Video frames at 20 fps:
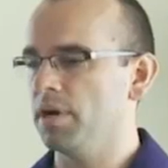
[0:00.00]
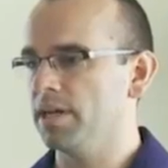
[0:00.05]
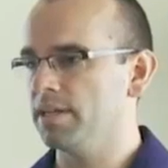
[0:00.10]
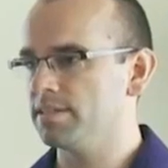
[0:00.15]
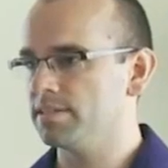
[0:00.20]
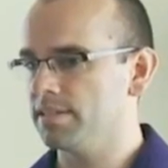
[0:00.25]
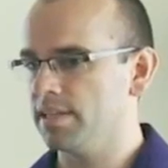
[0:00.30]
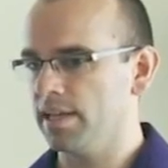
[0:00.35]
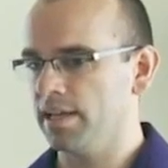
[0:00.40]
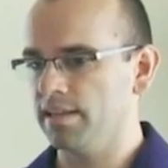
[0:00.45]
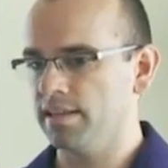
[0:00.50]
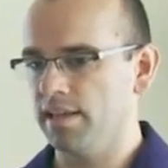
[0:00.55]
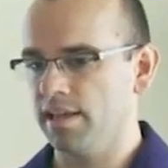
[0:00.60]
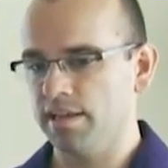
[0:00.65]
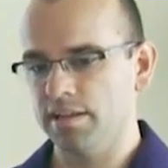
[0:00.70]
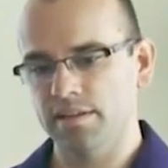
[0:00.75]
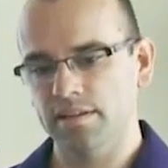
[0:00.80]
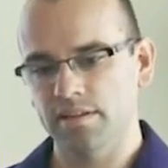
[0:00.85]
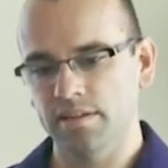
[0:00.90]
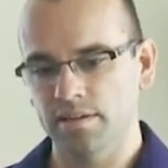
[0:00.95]
saying
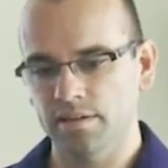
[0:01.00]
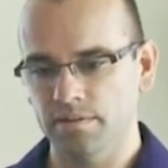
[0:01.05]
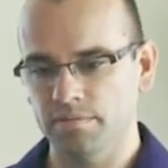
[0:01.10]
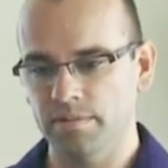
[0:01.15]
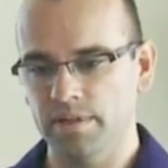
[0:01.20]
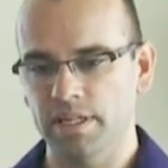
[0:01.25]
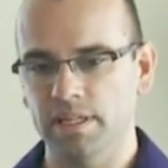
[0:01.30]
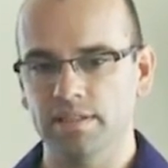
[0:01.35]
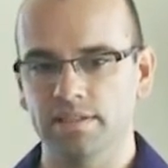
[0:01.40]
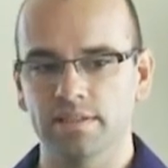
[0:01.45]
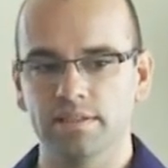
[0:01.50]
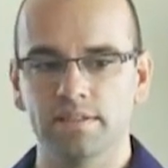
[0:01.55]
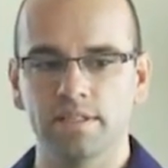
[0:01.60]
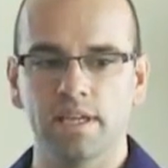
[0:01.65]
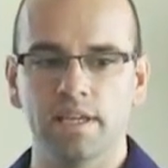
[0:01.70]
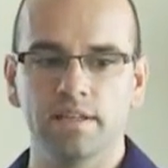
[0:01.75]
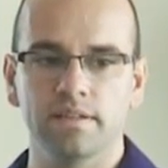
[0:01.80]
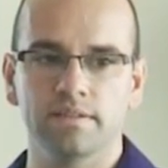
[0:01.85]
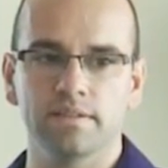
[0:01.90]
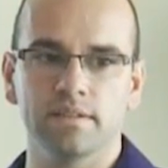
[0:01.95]
that we need to
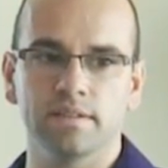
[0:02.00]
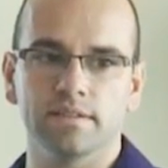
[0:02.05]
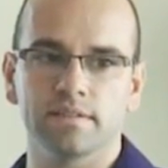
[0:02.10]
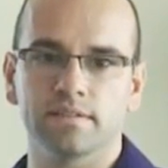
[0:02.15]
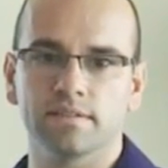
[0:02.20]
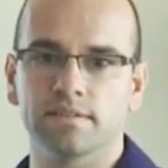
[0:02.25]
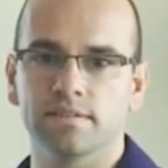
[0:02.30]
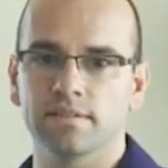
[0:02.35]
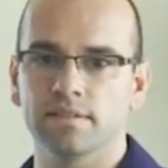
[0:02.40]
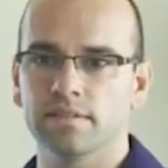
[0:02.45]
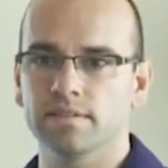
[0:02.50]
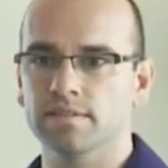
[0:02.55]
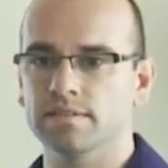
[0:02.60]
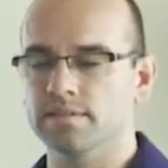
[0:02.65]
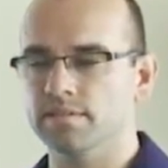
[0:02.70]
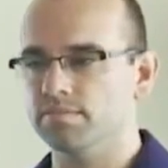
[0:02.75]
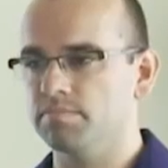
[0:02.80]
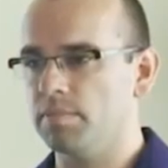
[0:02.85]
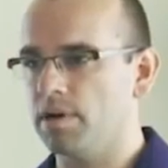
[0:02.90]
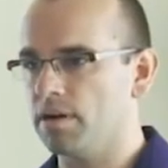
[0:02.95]
change
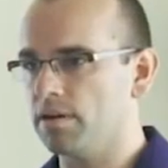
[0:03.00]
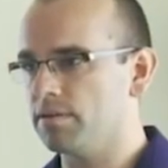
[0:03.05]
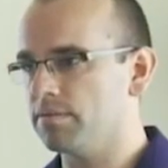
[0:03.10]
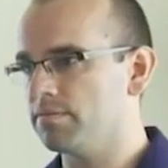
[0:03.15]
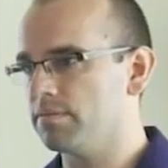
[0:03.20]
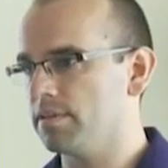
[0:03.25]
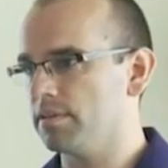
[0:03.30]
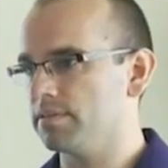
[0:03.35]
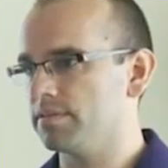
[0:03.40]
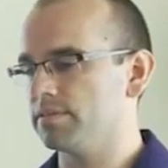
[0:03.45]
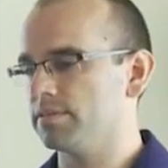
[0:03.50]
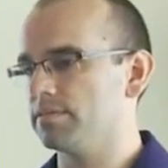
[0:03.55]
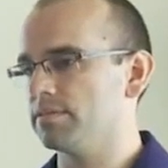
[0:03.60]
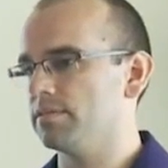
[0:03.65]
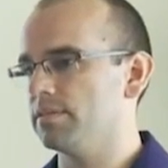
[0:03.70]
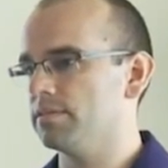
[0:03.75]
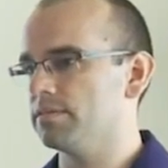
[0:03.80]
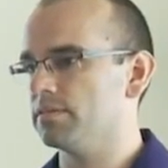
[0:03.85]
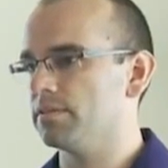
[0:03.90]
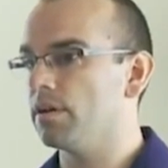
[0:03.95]
this part of
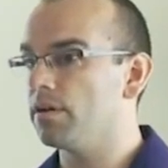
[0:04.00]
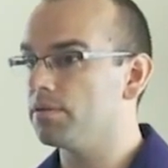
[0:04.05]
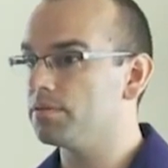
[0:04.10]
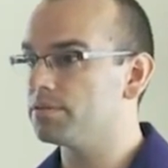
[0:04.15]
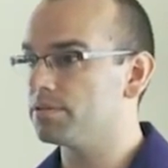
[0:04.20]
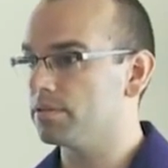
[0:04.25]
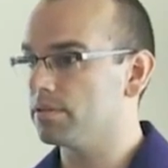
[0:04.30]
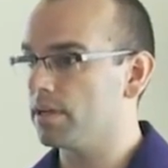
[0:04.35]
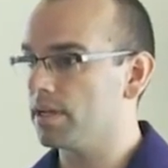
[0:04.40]
this culture,